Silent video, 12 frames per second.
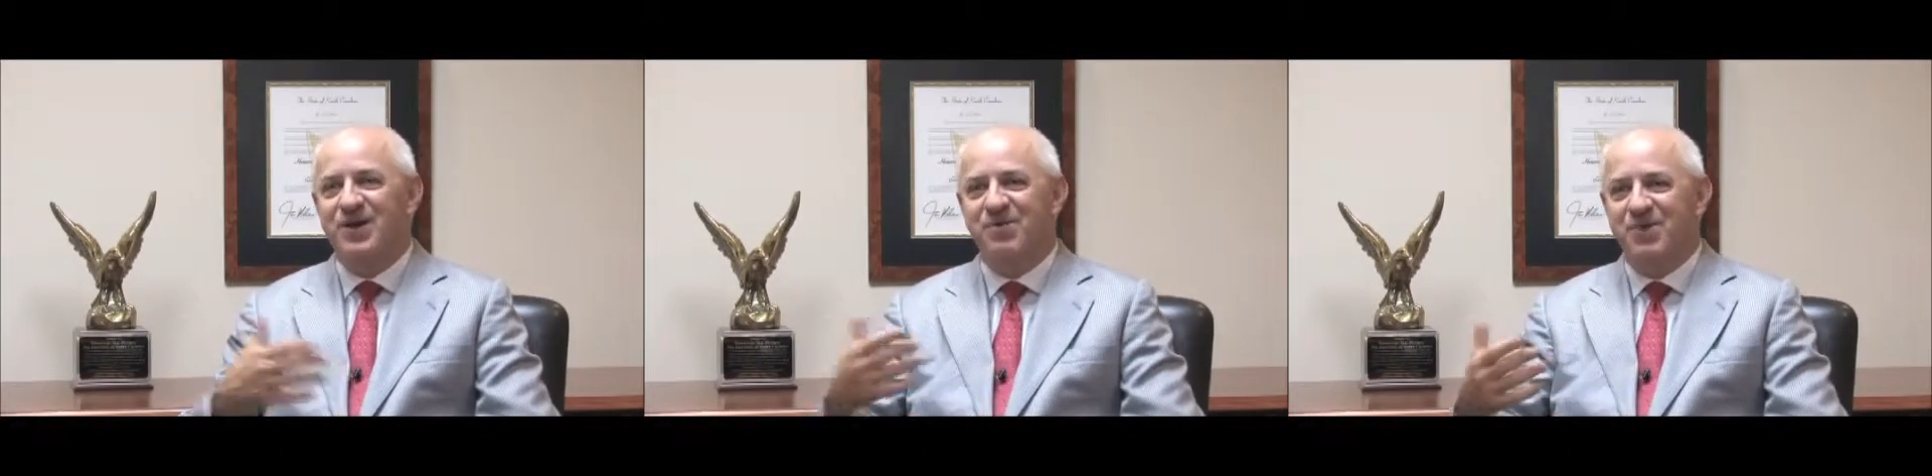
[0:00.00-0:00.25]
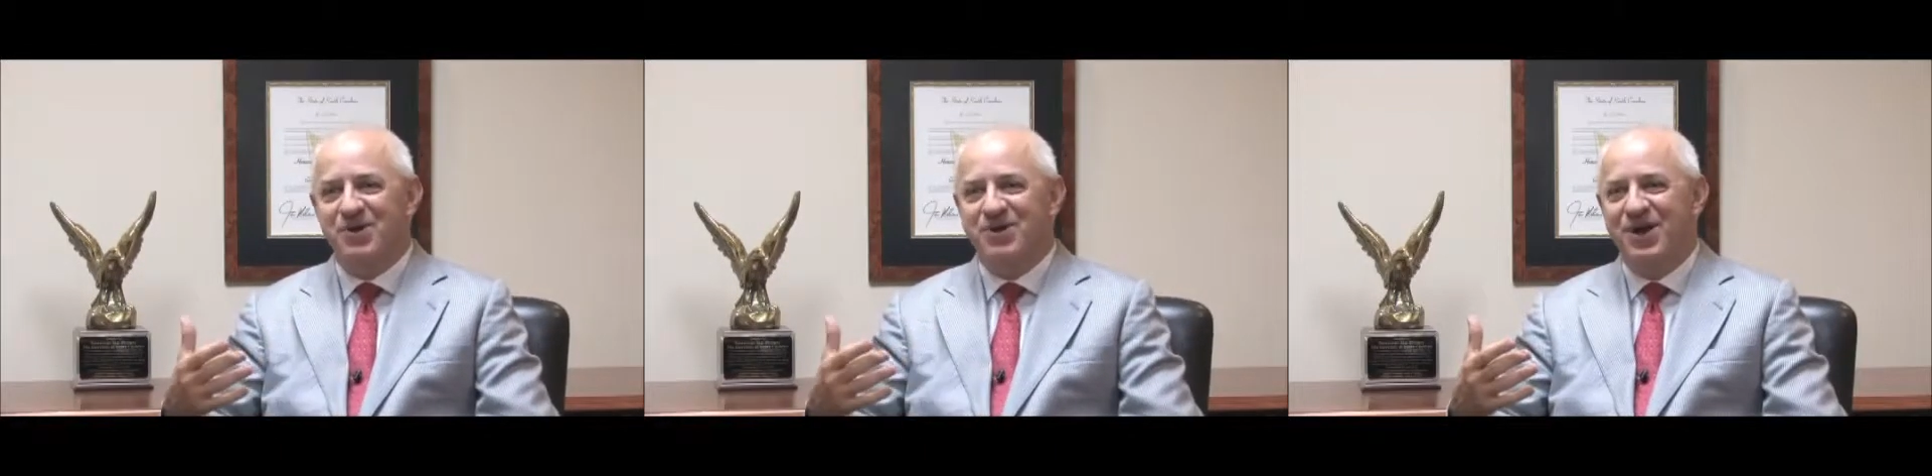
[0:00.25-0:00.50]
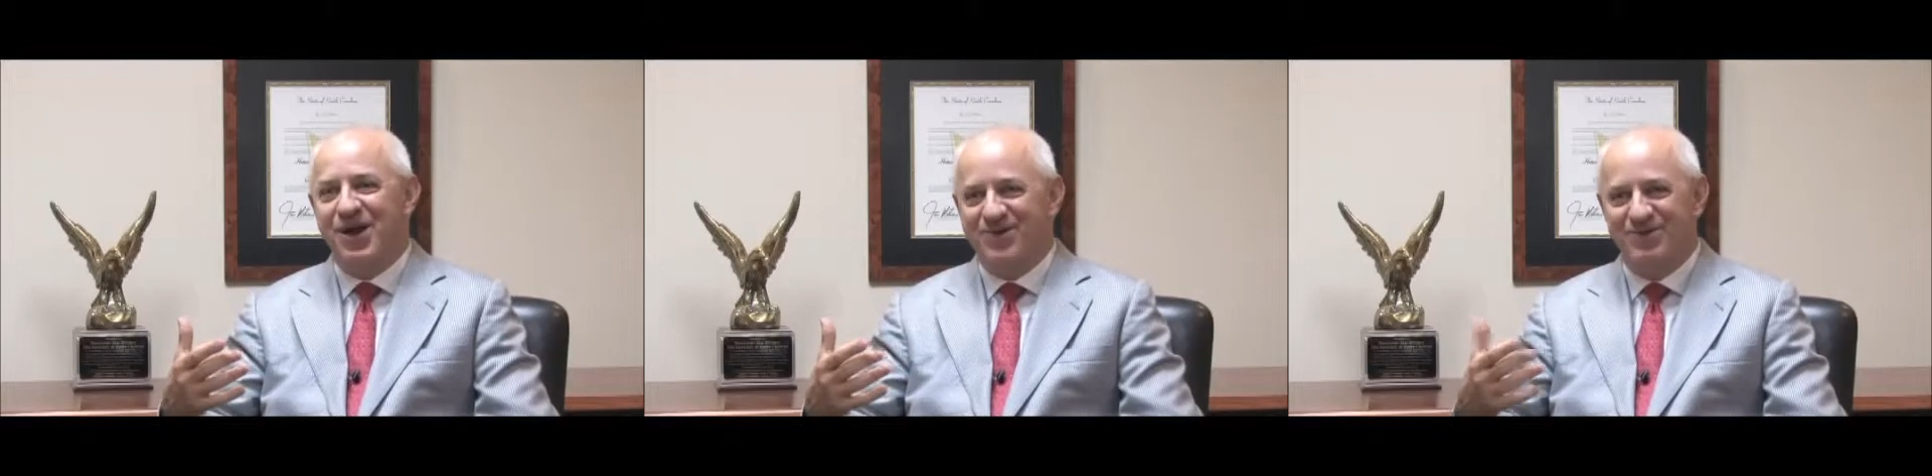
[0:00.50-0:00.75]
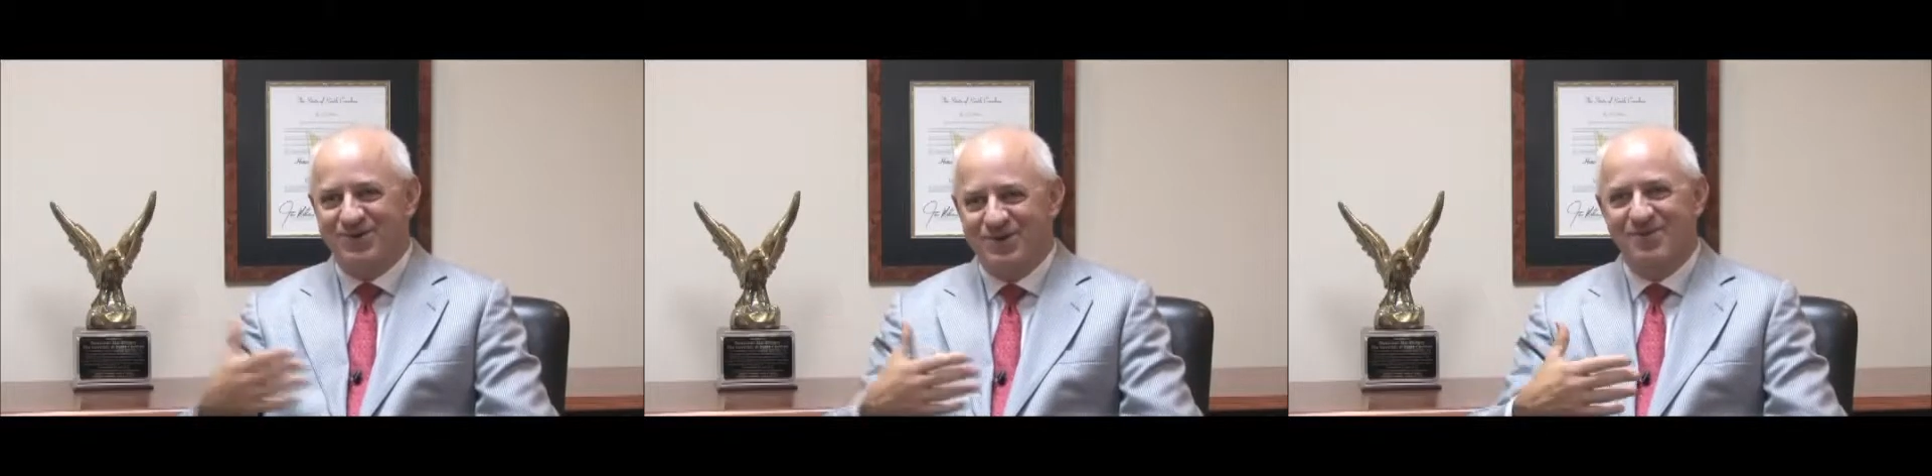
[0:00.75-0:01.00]
and communicate
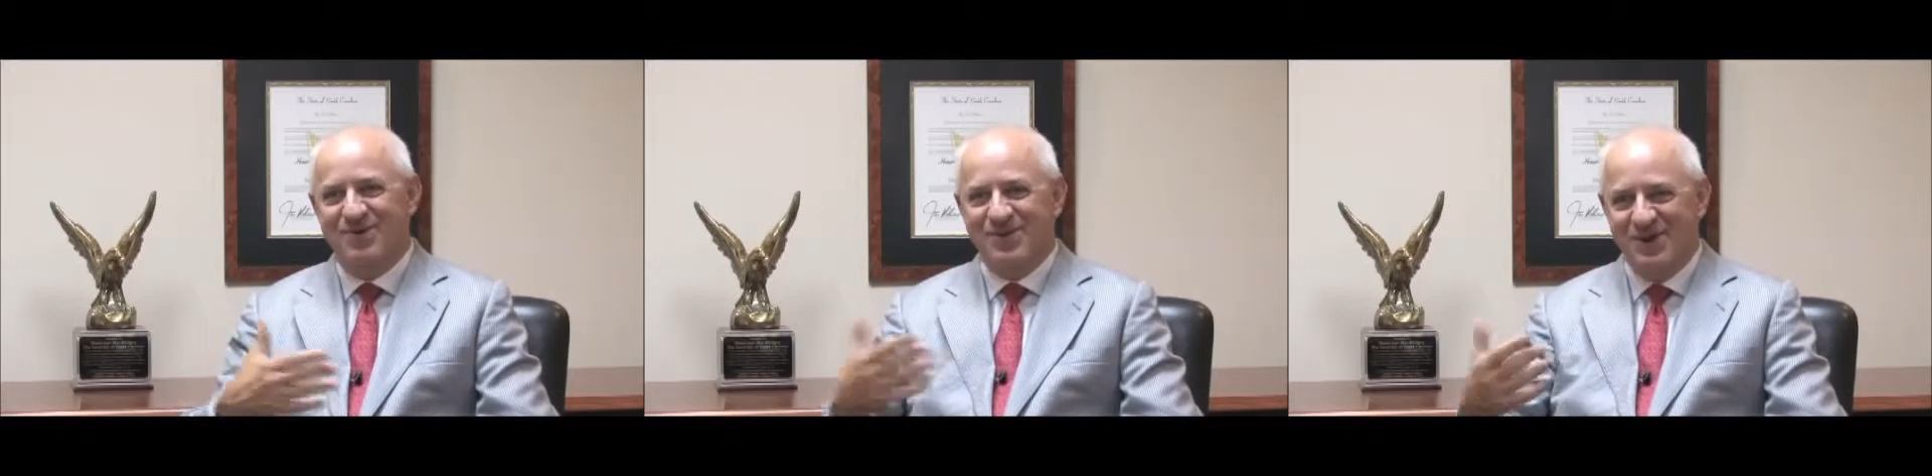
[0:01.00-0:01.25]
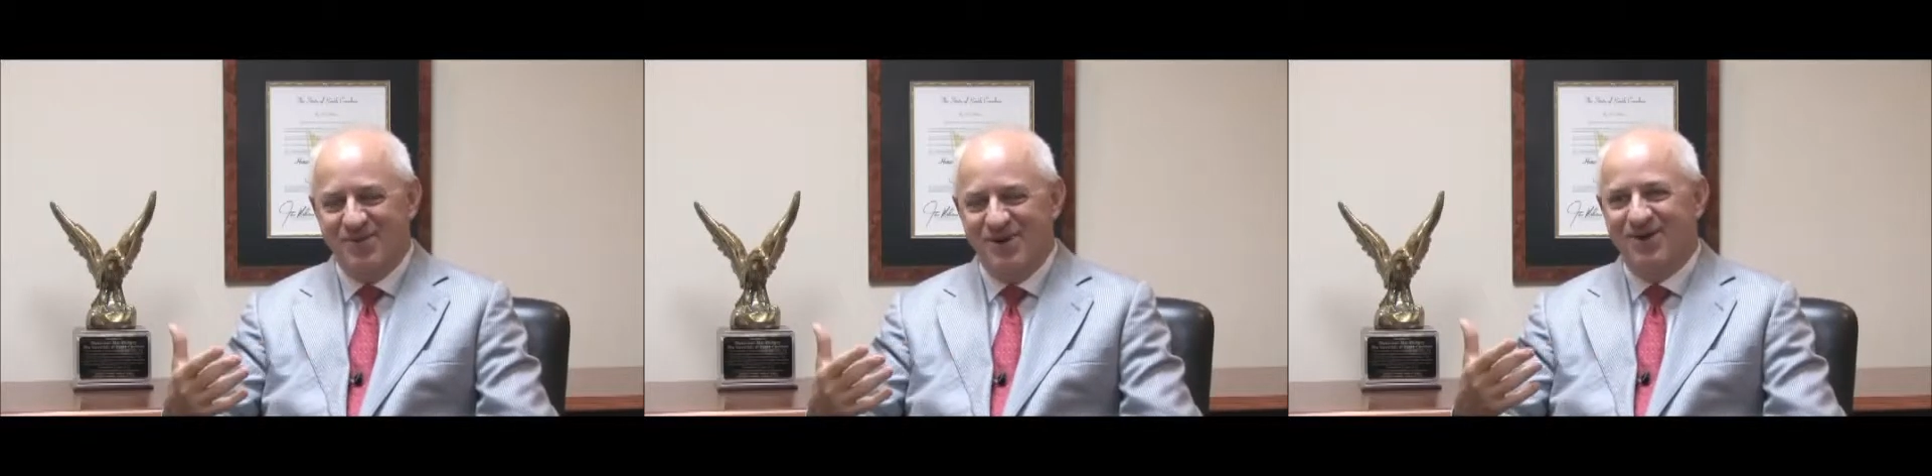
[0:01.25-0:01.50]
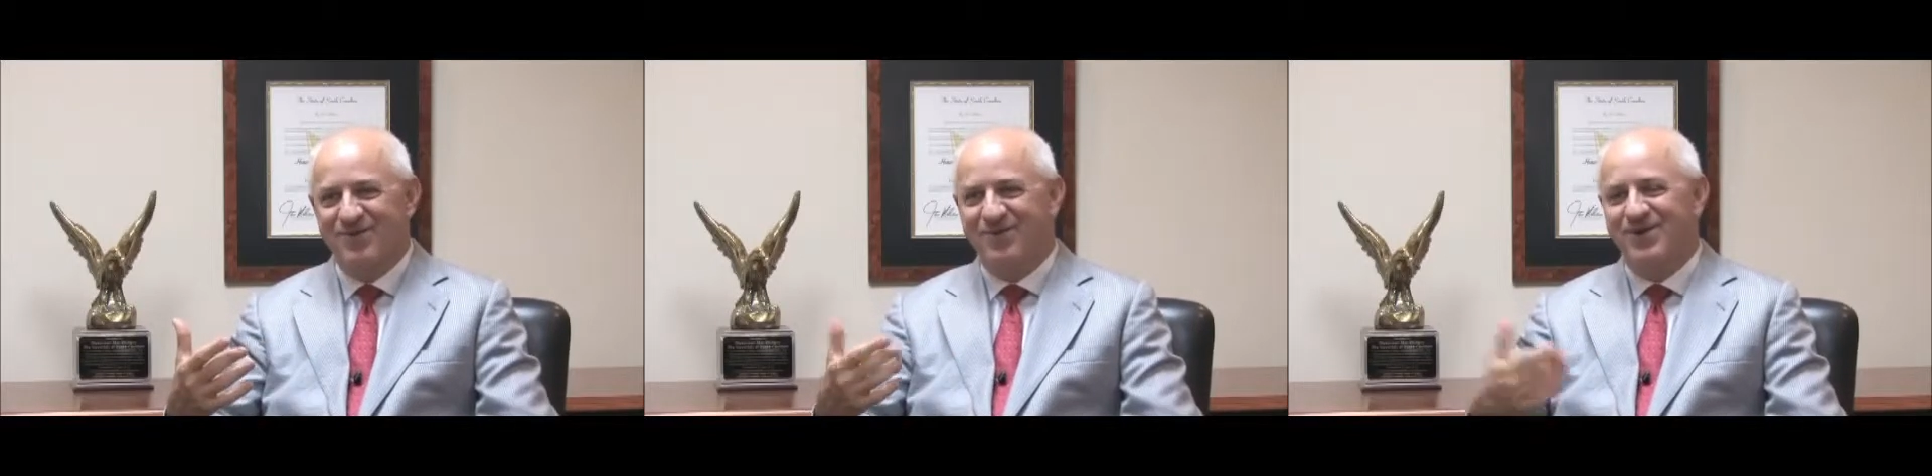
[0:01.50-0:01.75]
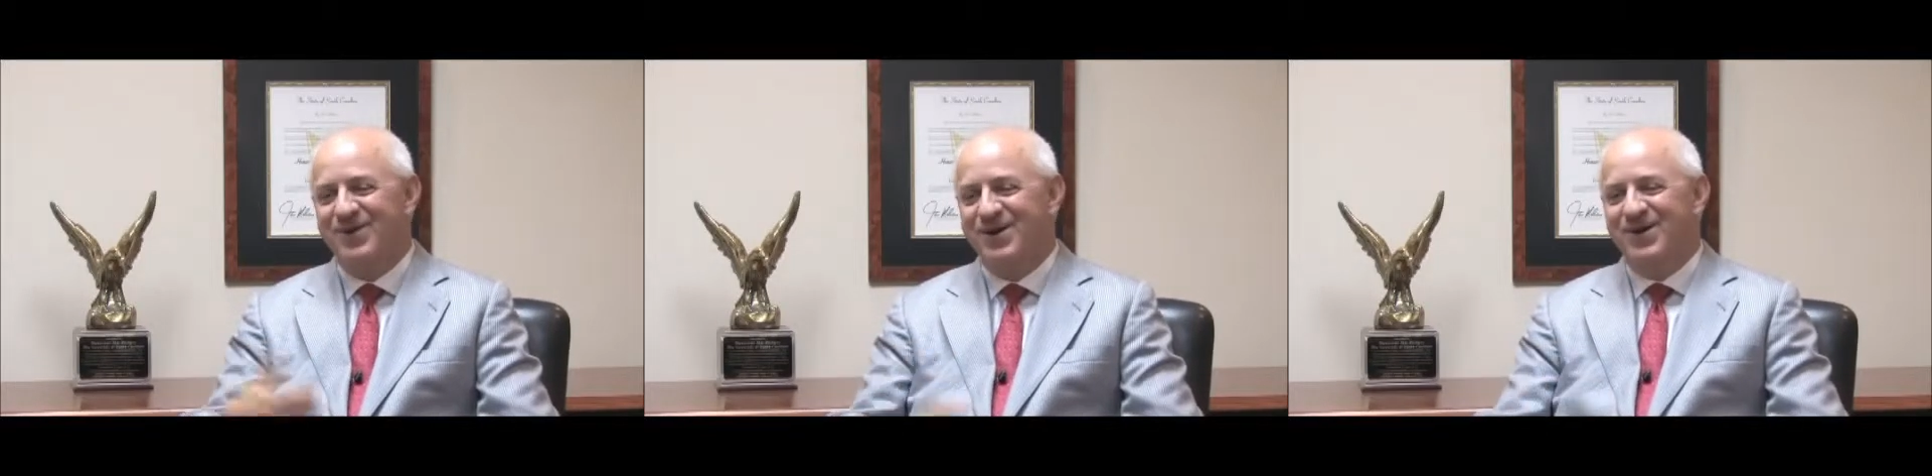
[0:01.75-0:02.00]
with some of them
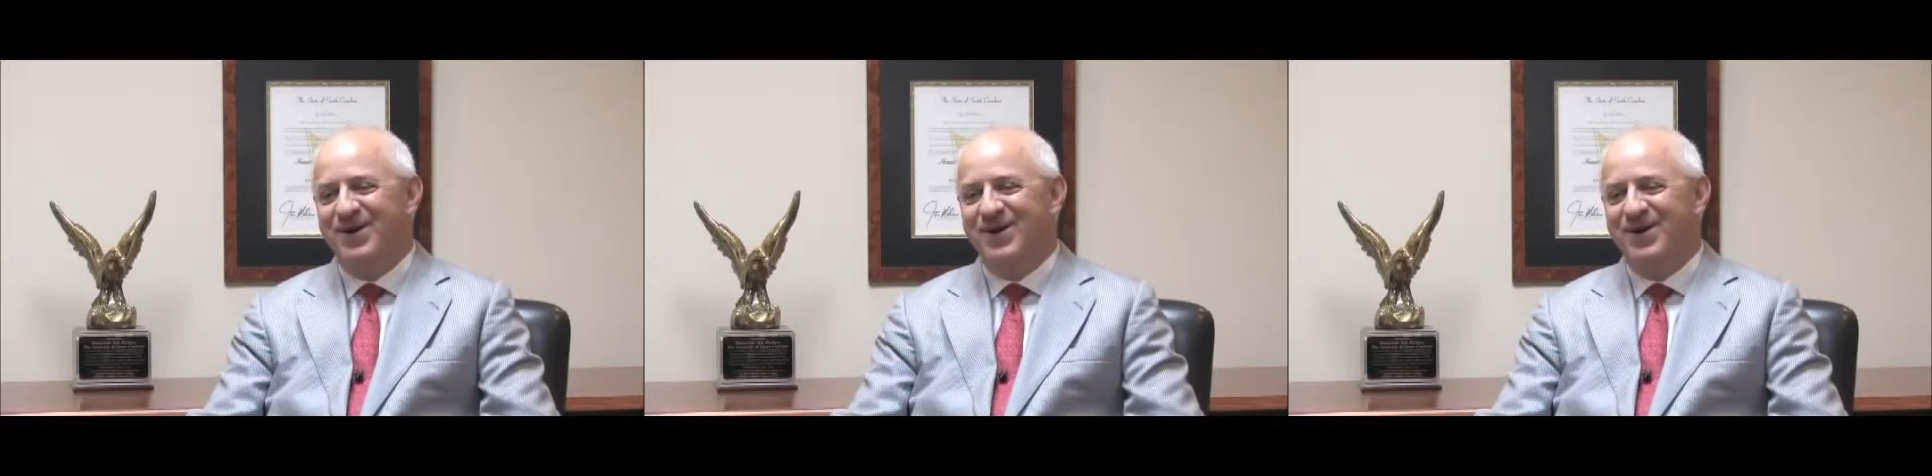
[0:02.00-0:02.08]
over